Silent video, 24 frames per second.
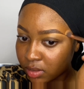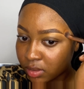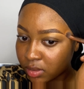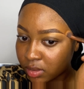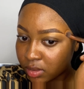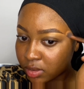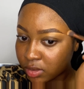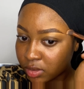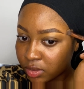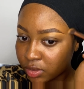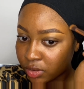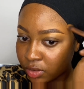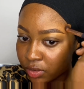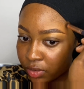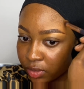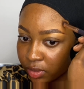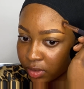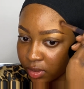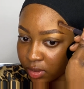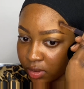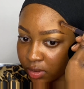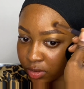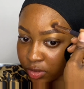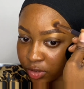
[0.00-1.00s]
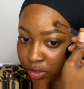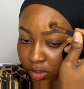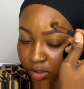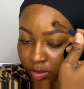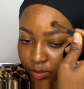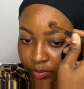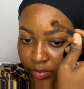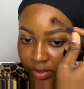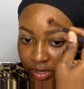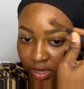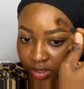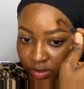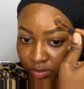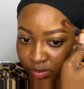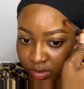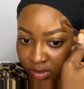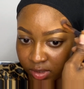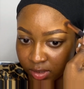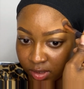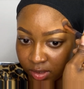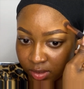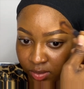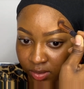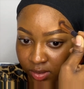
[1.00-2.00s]
So just blend with
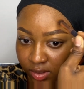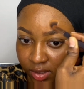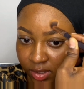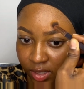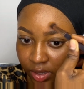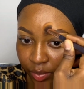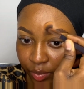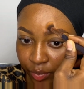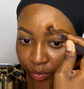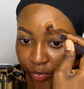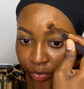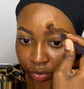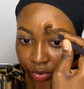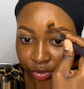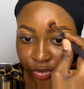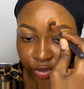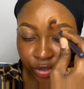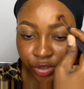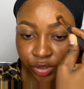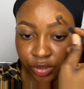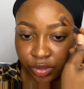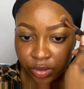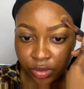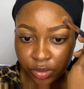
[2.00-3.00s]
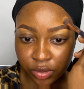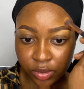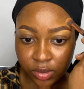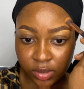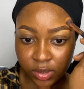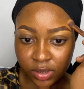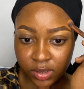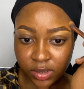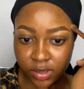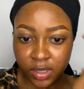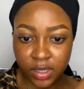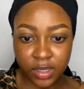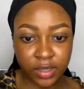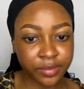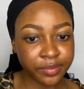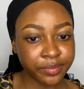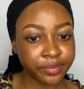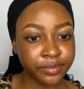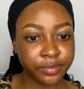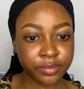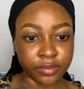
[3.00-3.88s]
the same brush to the skin,